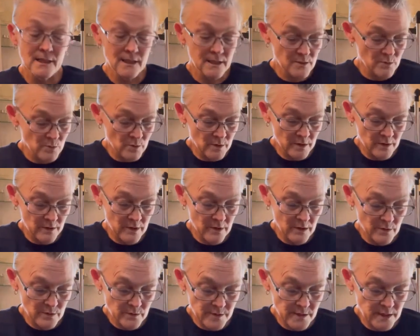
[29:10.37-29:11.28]
It's one of
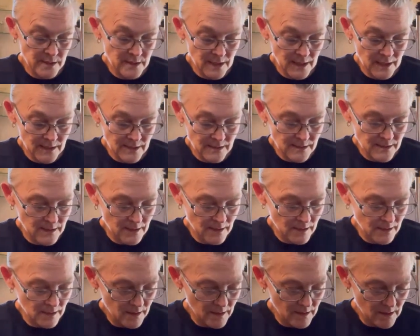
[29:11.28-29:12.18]
those that takes the
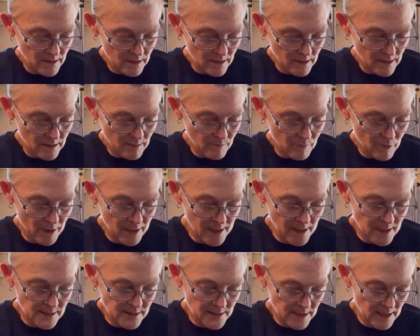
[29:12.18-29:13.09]

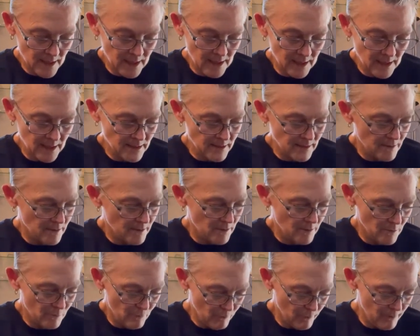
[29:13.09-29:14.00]
brands and
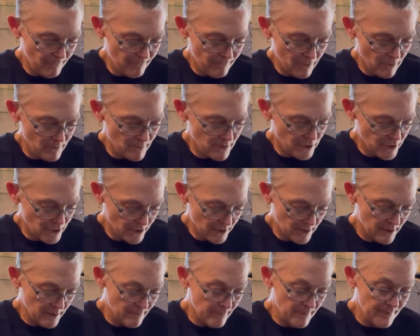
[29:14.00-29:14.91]
refurbishes
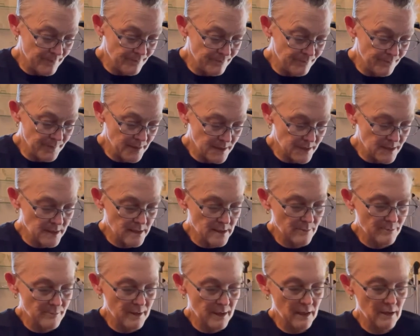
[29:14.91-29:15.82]
them. This is a
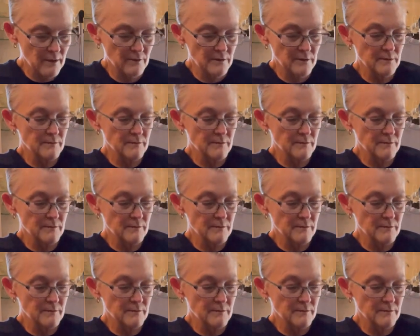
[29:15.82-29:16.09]
pair